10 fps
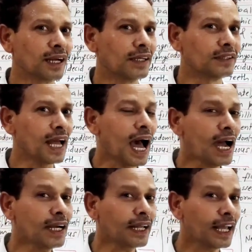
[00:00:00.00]
And
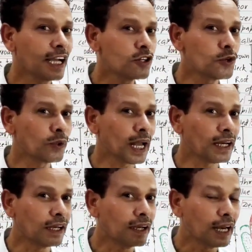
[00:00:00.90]
that
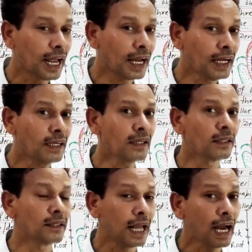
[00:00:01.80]
exocrine gland,
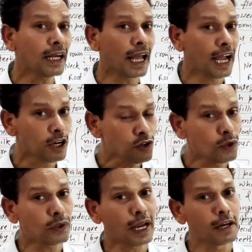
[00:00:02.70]
that
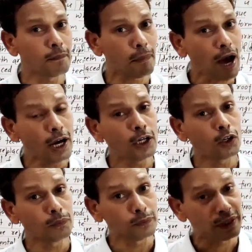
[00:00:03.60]
exocrine part
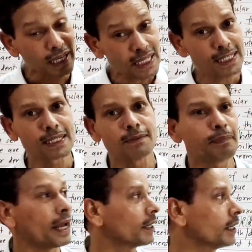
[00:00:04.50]
of this
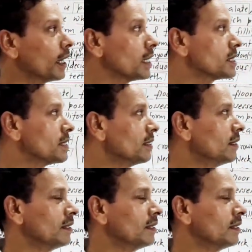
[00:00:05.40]
pancreas